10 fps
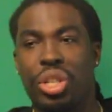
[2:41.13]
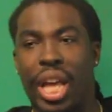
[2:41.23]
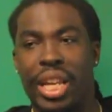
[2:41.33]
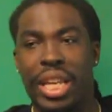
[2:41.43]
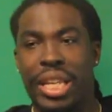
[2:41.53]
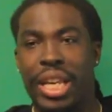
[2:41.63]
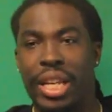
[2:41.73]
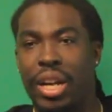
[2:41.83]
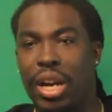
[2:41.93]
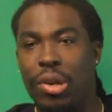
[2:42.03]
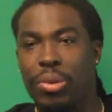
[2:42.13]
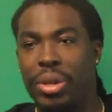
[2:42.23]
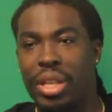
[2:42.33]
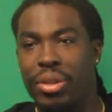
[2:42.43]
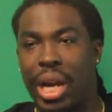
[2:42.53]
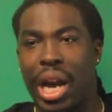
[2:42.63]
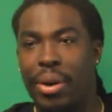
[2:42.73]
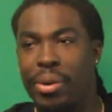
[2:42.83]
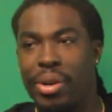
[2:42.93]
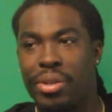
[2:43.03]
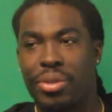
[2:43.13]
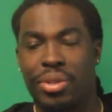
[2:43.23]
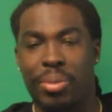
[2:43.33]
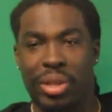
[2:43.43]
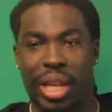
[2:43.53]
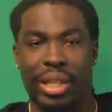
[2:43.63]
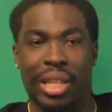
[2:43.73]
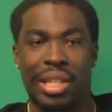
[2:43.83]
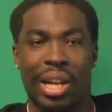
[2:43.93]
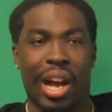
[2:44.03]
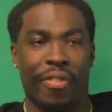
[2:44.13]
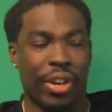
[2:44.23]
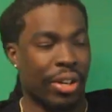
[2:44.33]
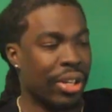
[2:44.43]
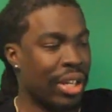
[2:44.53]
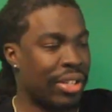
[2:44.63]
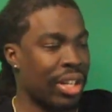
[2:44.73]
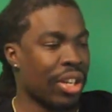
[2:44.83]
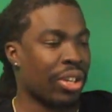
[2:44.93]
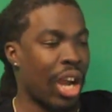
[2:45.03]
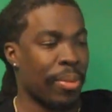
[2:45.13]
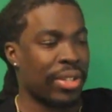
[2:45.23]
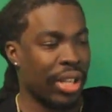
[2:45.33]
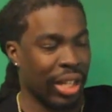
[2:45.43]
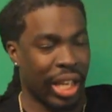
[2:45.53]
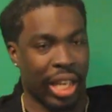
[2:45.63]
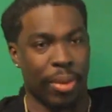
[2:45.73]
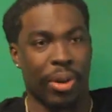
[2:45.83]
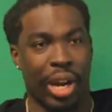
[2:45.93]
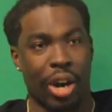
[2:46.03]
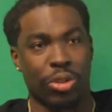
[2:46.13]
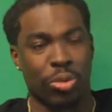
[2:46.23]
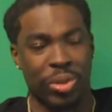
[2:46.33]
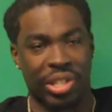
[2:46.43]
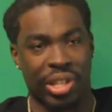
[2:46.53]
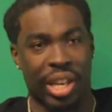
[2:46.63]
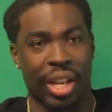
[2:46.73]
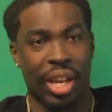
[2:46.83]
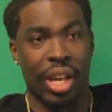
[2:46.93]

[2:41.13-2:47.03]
that he did go with either Hours or something like that. That's how I felt. I see another comment saying like him on Hours would be sick.